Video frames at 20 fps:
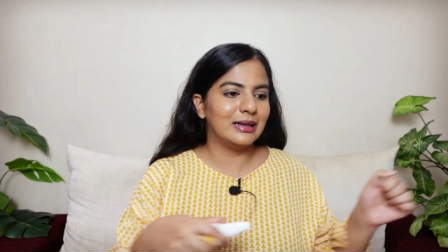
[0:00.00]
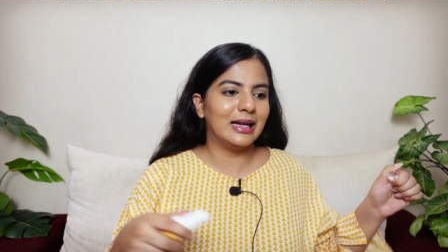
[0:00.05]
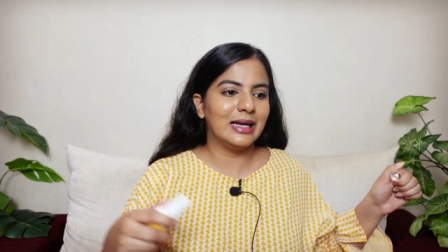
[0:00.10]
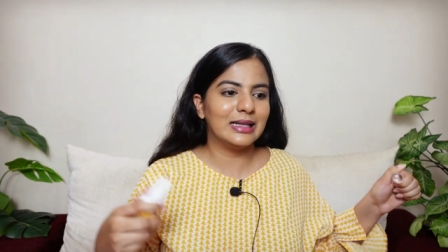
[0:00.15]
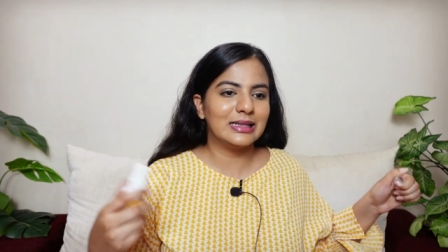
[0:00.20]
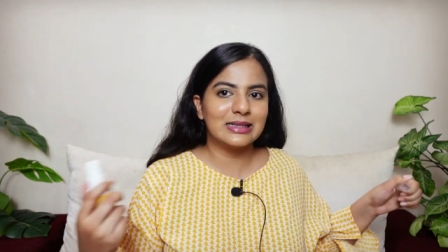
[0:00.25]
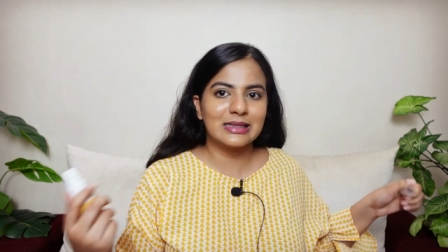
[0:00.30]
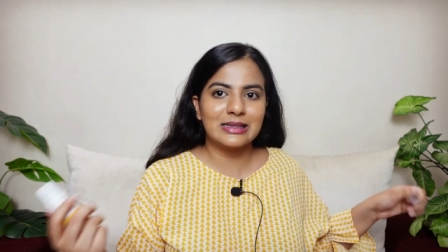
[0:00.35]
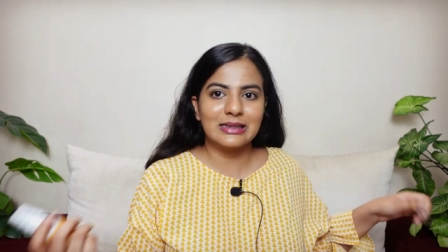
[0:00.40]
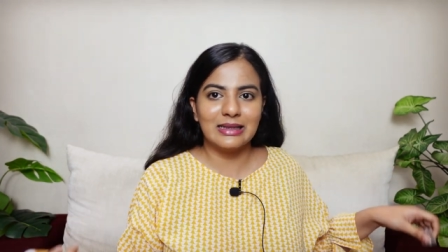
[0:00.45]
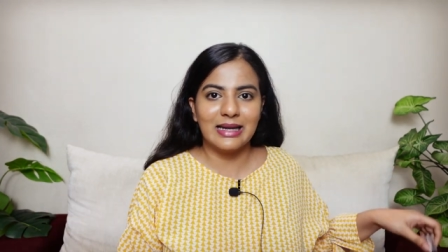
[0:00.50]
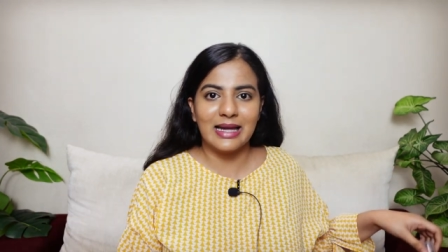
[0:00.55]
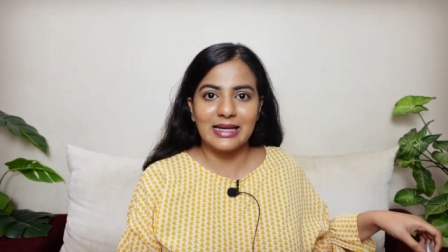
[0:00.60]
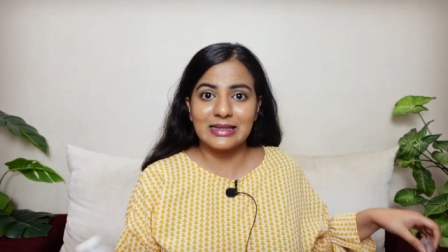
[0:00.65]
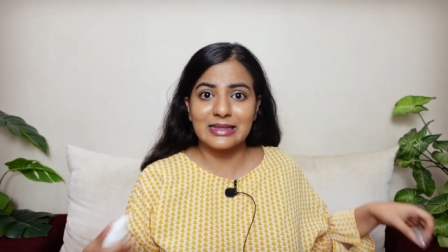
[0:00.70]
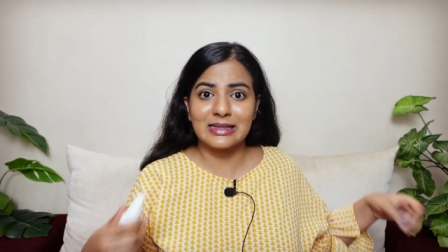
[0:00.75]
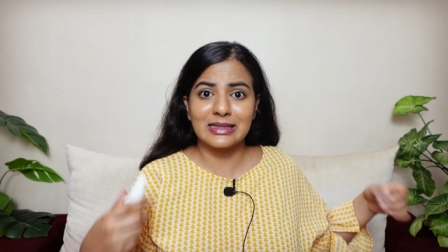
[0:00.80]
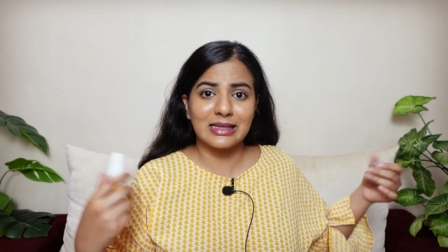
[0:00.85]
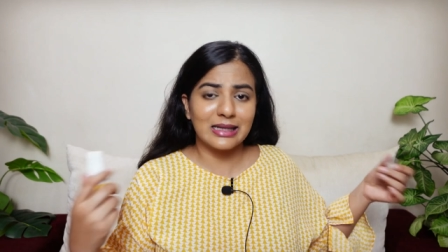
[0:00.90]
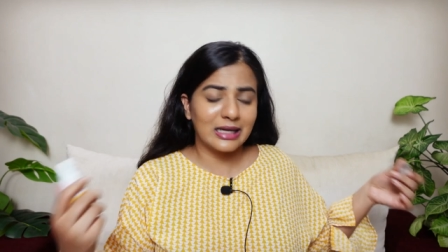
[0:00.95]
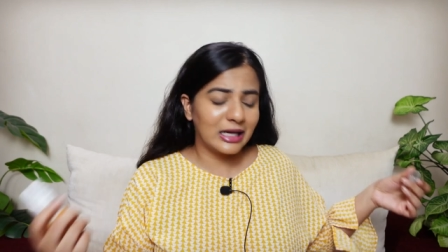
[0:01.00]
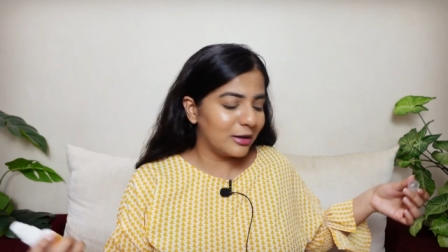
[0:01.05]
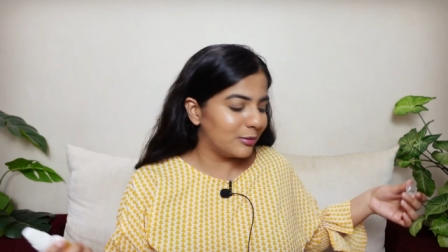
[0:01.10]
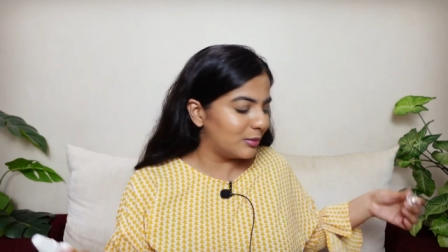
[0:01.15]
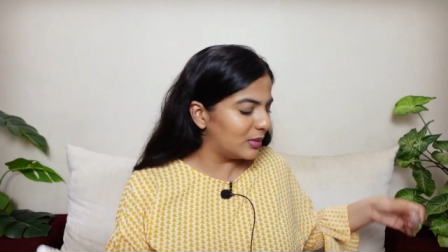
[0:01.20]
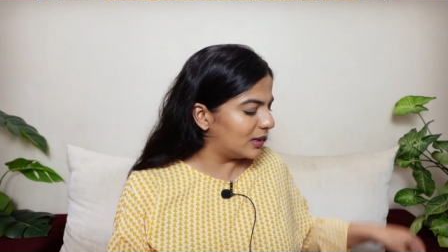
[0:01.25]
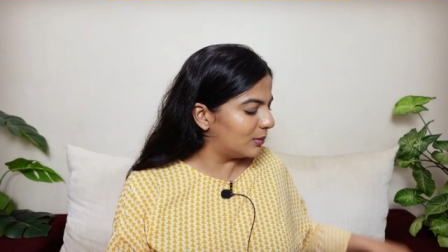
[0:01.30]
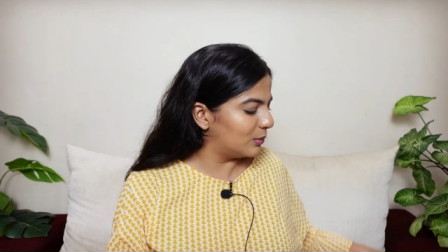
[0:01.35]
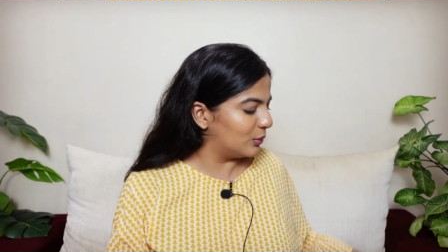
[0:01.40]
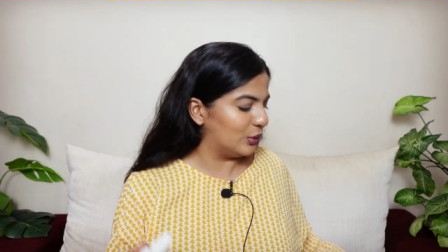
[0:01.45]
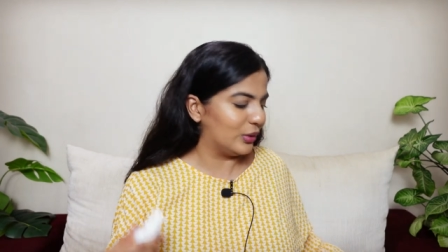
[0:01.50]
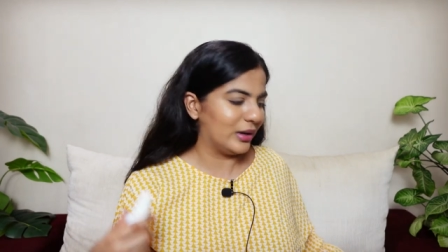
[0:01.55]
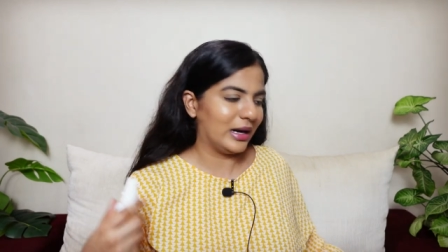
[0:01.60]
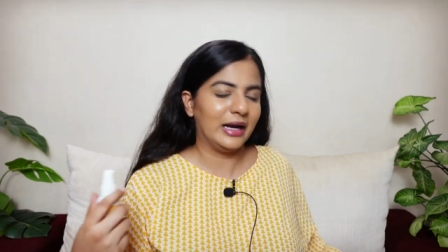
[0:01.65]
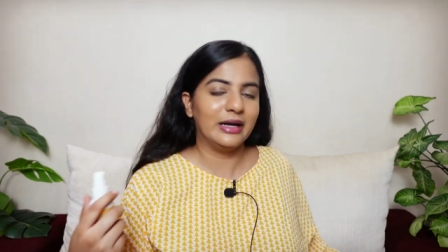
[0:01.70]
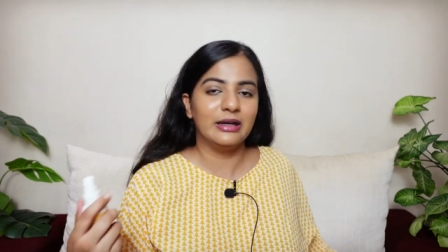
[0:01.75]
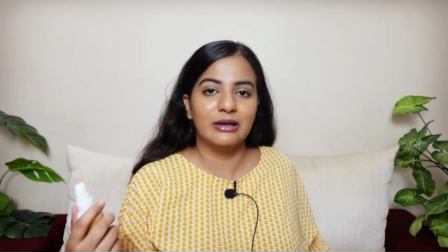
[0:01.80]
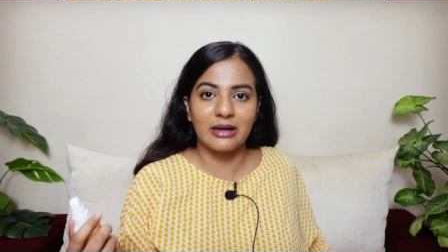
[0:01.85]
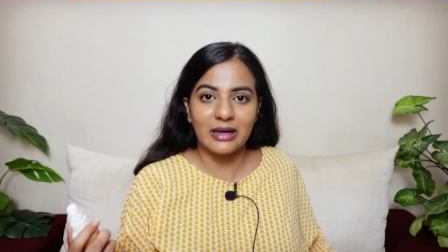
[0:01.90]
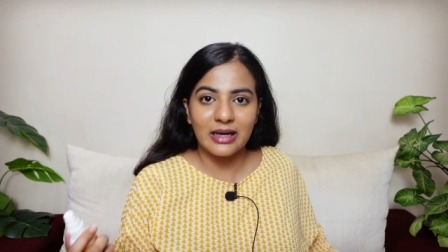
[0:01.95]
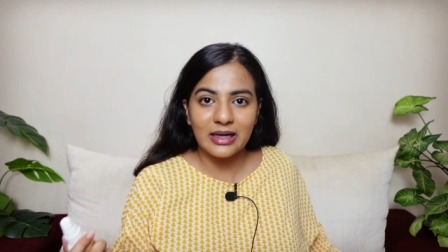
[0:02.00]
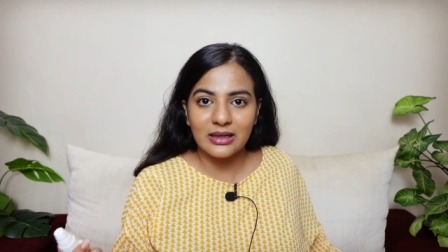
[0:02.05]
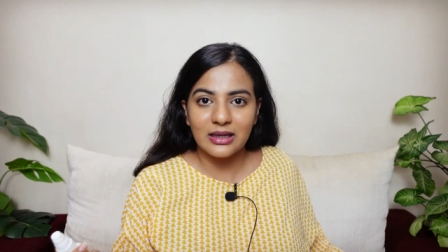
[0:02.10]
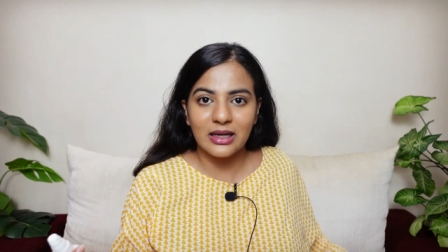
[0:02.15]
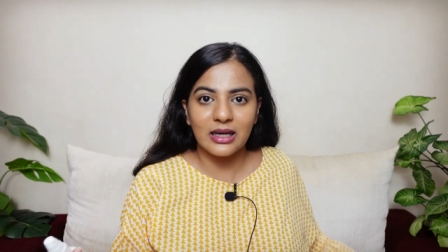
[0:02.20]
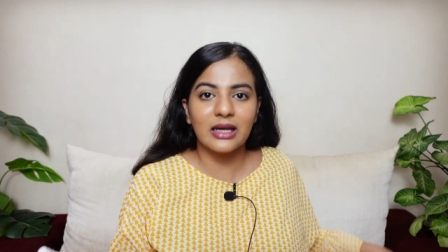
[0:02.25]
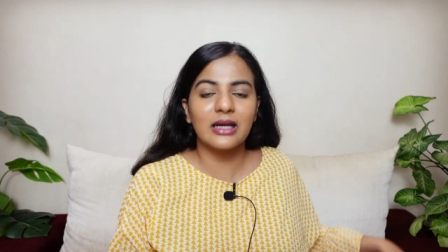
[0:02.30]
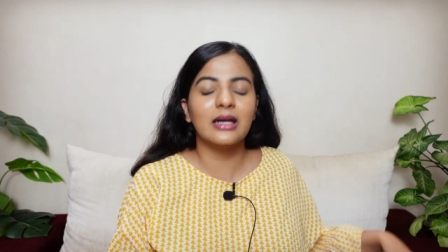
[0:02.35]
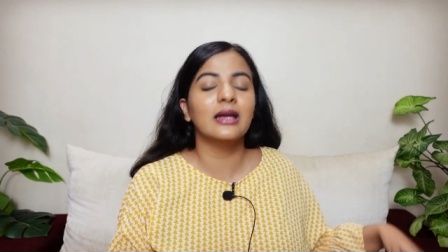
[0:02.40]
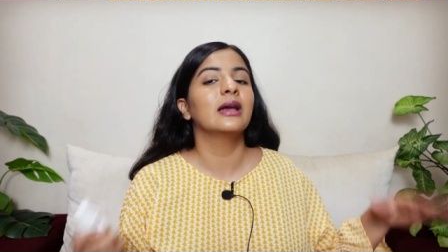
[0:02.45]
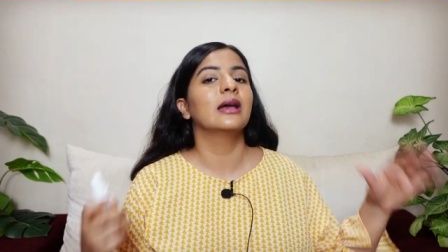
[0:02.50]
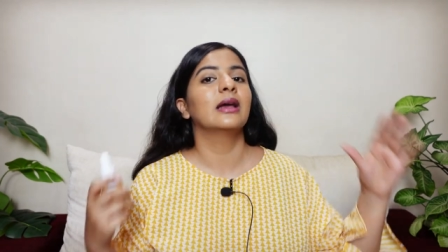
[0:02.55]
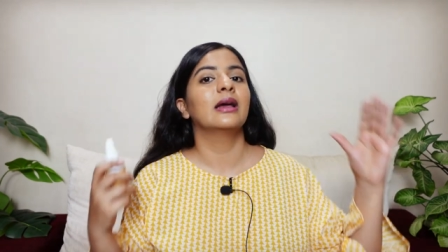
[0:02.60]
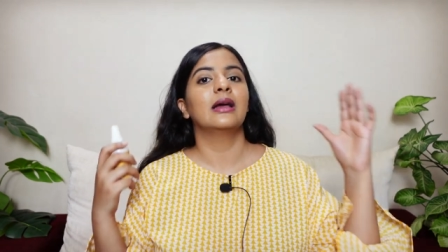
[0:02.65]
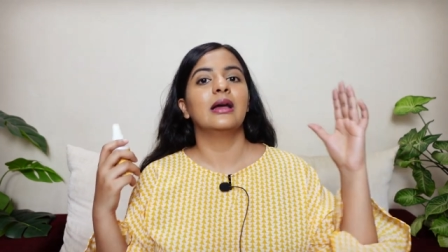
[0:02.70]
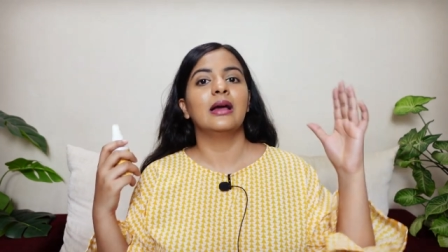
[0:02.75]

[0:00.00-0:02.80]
less less creamy, more hydrating,